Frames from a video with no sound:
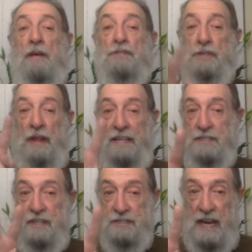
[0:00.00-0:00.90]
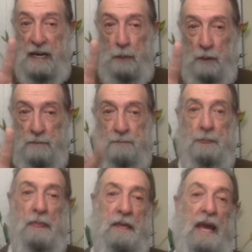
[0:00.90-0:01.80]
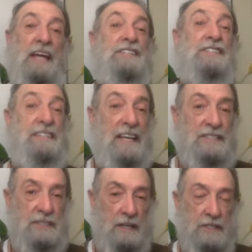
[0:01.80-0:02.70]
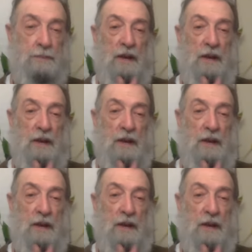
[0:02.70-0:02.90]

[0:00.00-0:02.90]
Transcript: So that's the second one, okay, is distance,